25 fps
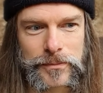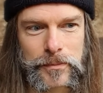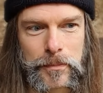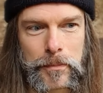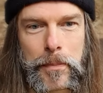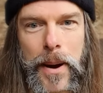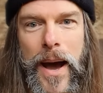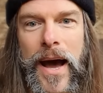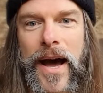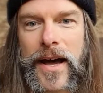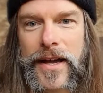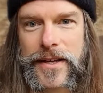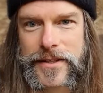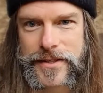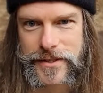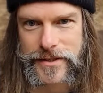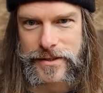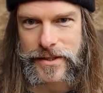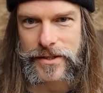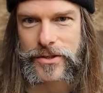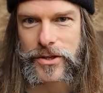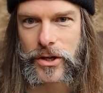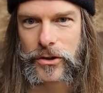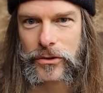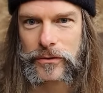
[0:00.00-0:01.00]
pass
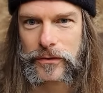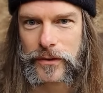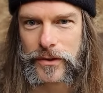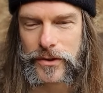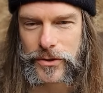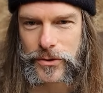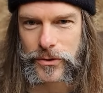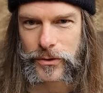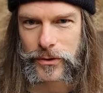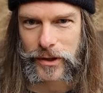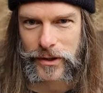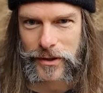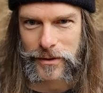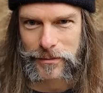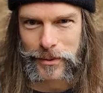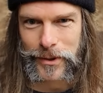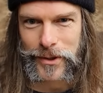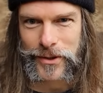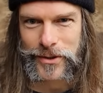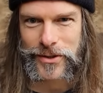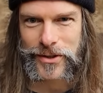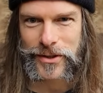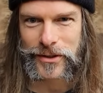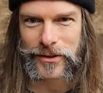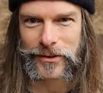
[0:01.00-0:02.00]
this over to another
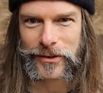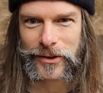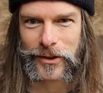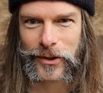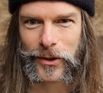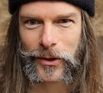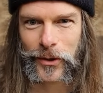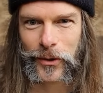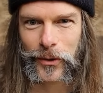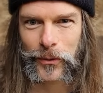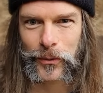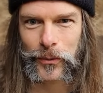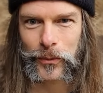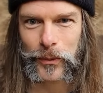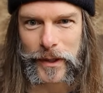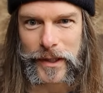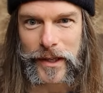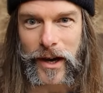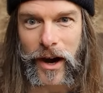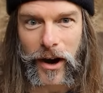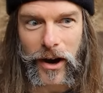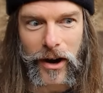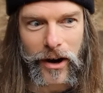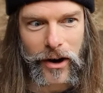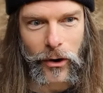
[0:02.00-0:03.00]
person. We
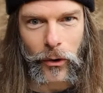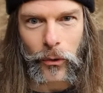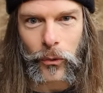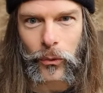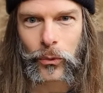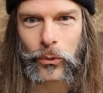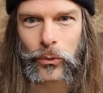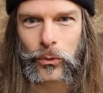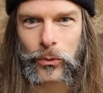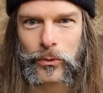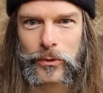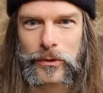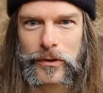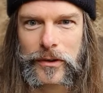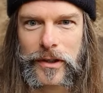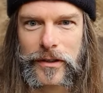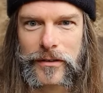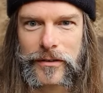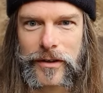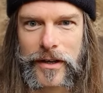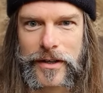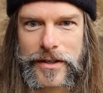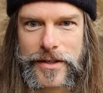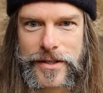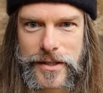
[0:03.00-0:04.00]
are all
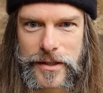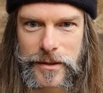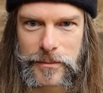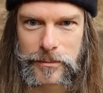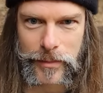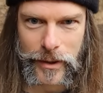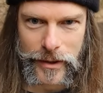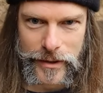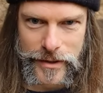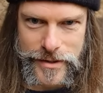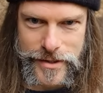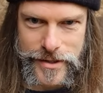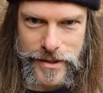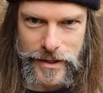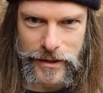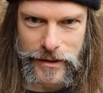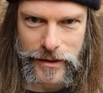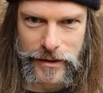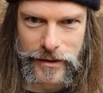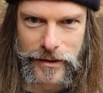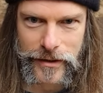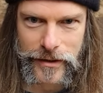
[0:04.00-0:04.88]
arising and passing.